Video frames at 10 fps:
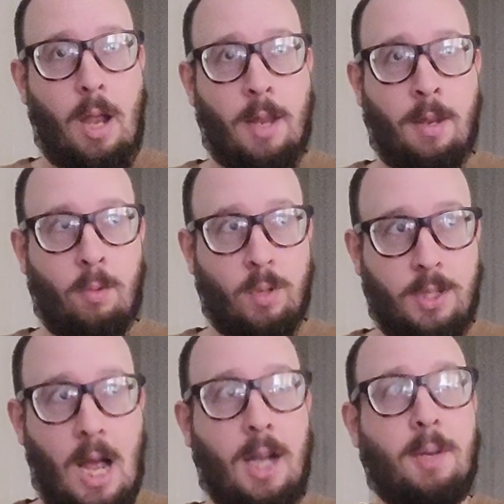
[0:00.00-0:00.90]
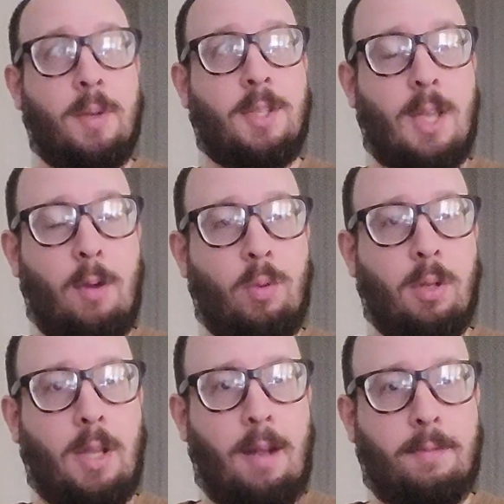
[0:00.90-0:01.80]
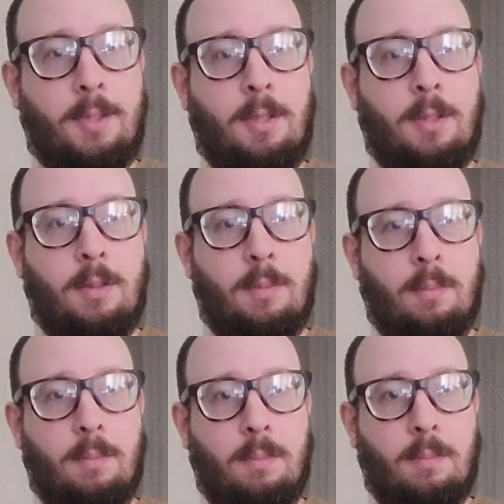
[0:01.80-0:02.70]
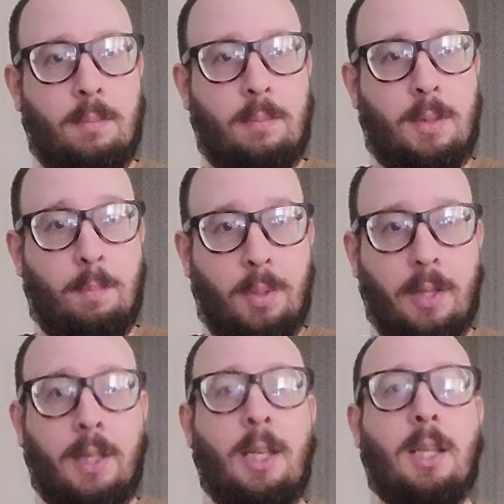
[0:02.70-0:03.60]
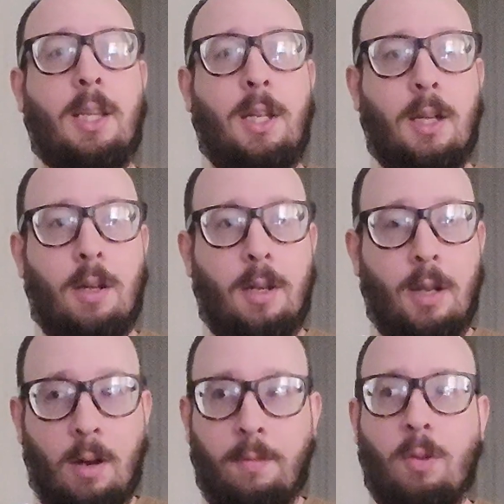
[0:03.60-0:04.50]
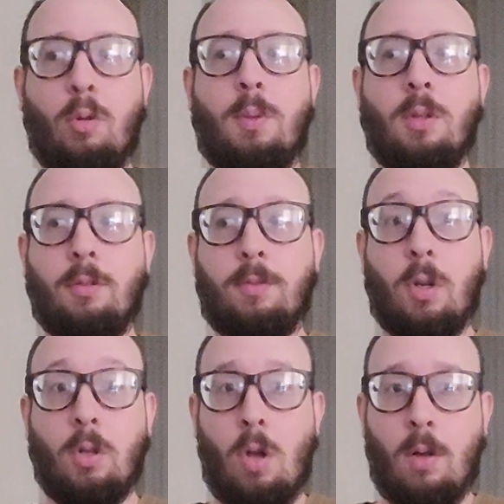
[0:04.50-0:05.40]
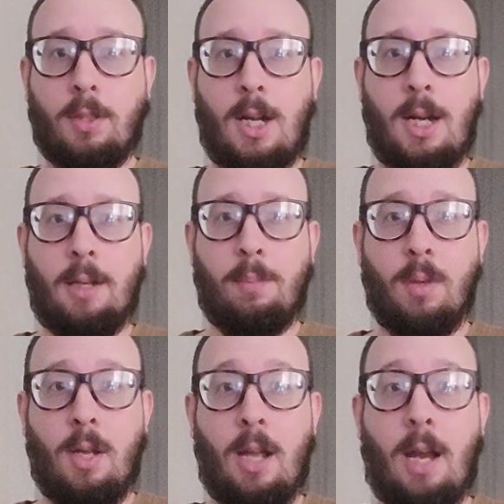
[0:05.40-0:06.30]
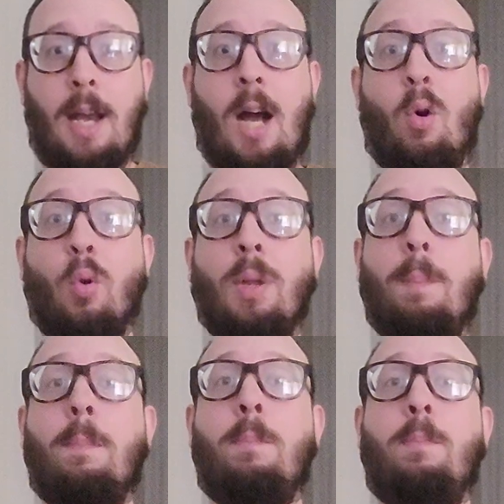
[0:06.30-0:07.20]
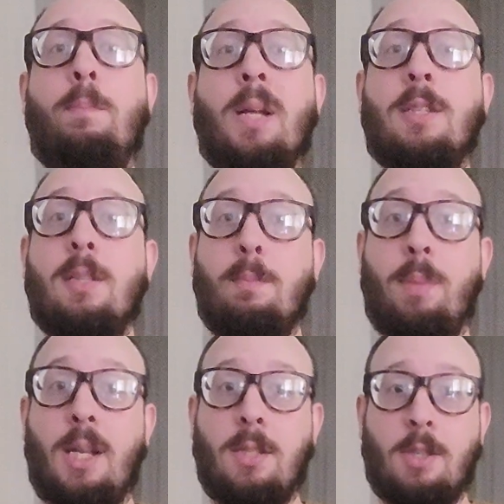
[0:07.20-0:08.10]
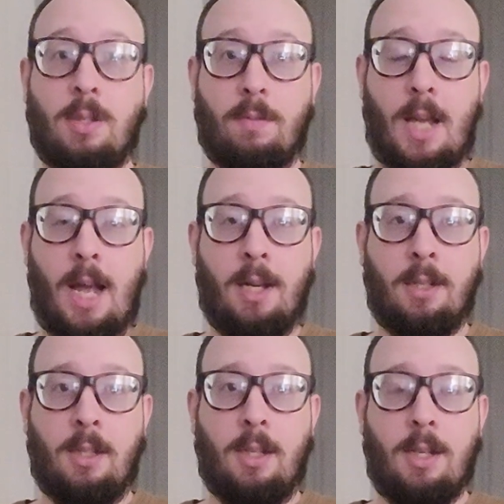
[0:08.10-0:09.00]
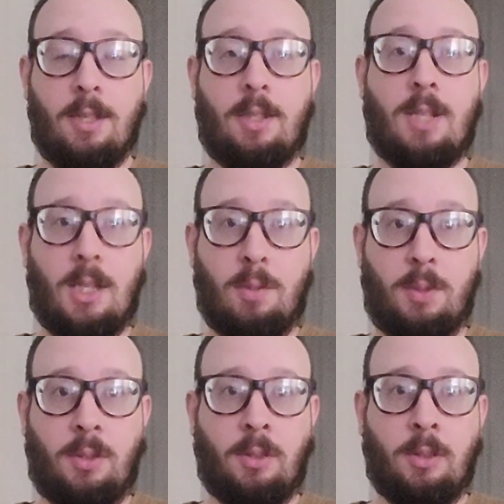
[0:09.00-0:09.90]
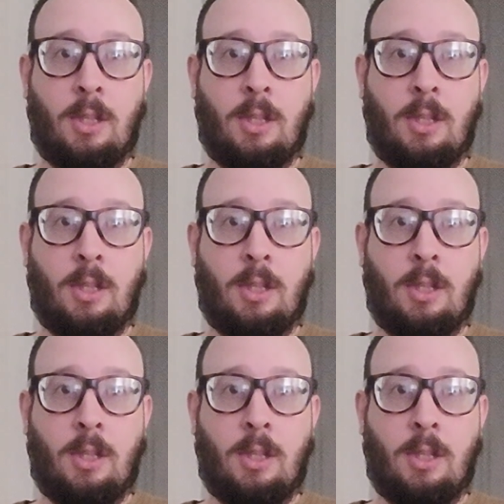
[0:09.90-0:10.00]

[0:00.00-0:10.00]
And there were documents that were left completely unviewable for a long time. And now only bits and pieces of that is accessible.